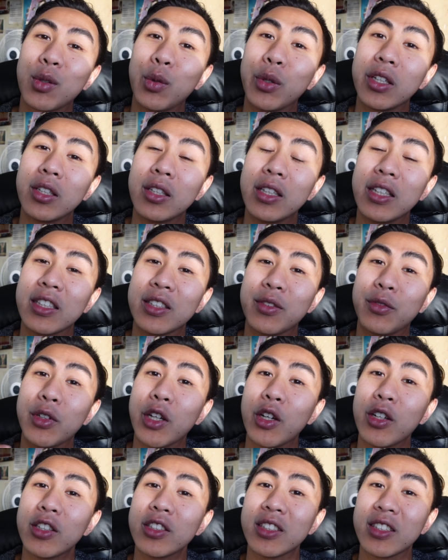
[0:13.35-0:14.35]
quickly, this
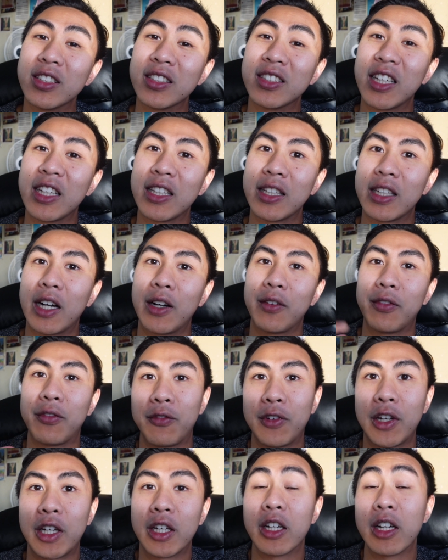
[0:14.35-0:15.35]
video isn't to say that I've
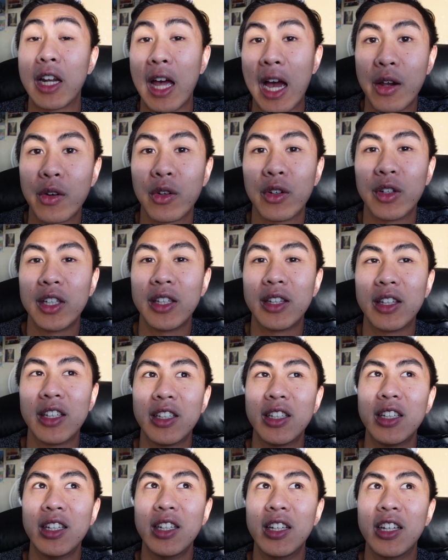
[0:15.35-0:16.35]
figured it out or
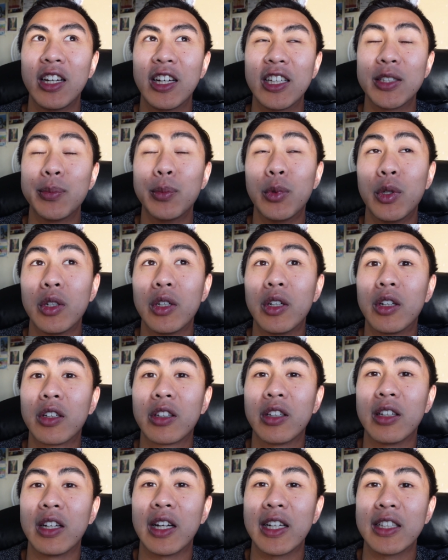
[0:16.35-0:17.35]
anything. It's more along
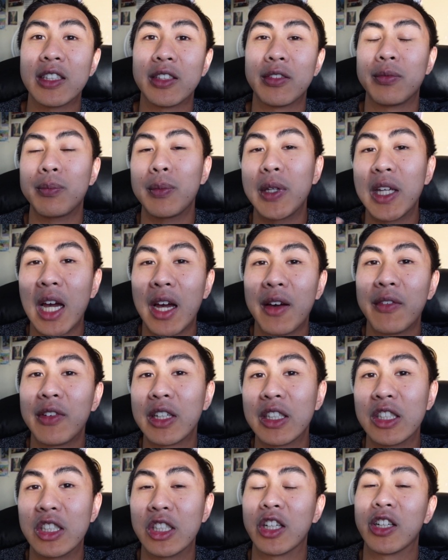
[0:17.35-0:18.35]
the lines of me having
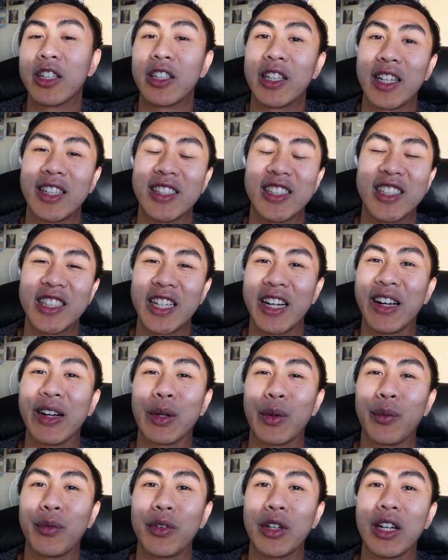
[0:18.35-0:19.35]
a journey and sharing
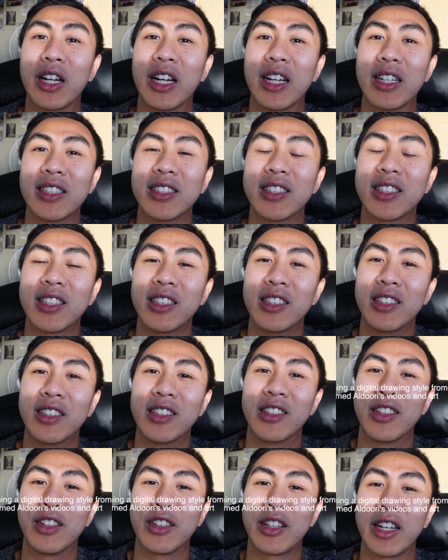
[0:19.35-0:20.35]
it with you guys.
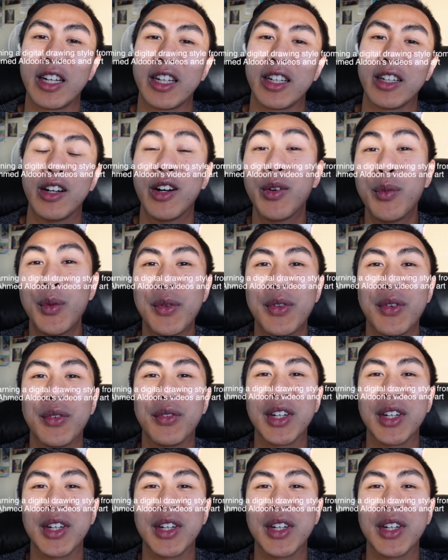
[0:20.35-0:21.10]
Okay, on with the